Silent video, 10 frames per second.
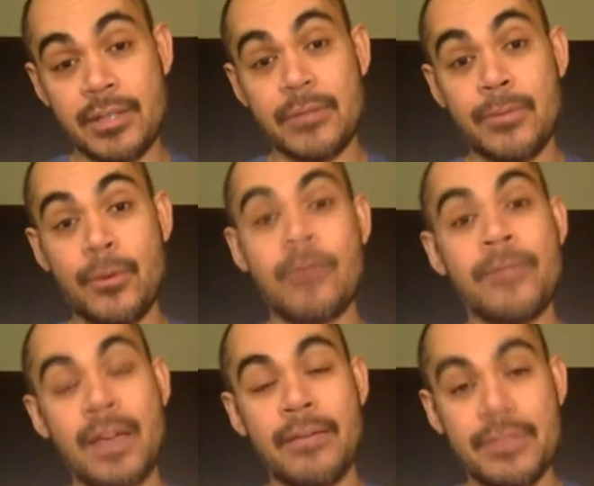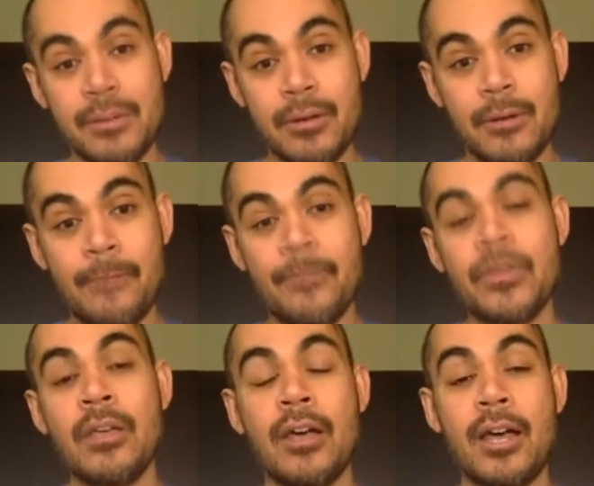That's
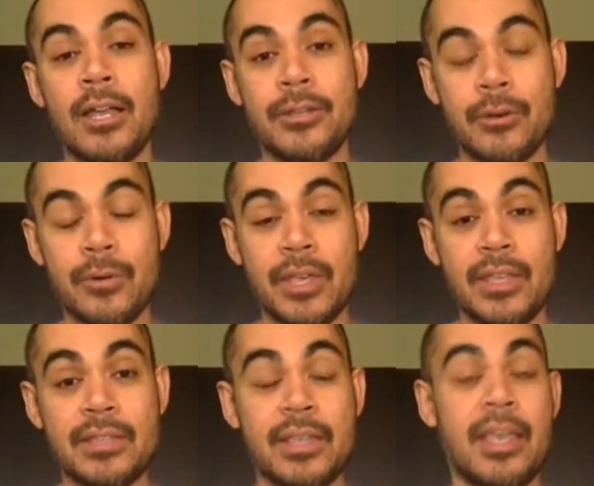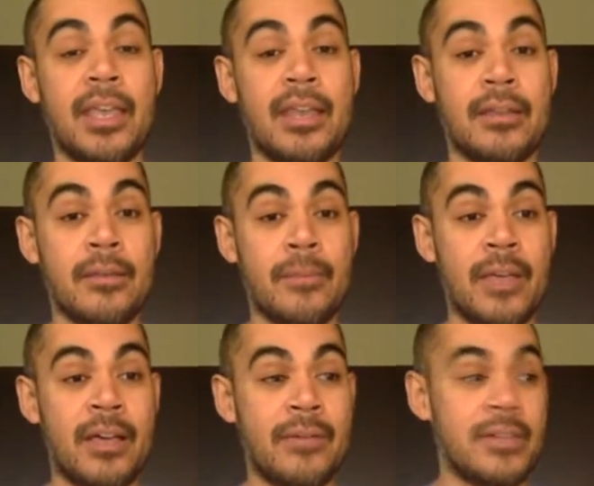450 degrees, and my
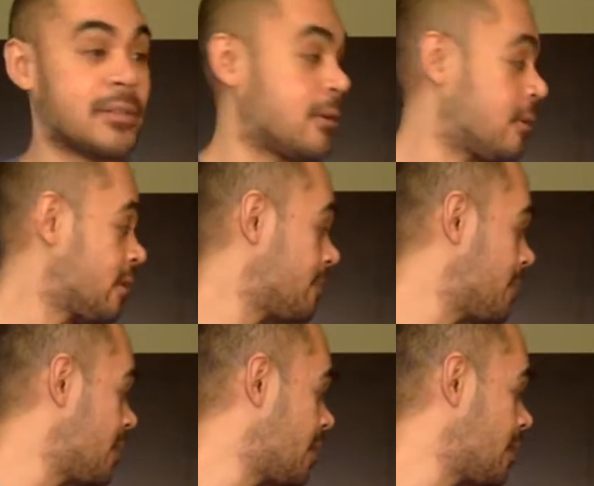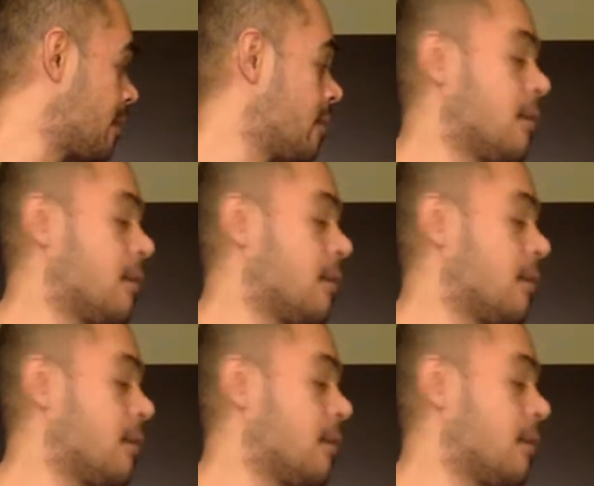oven is currently being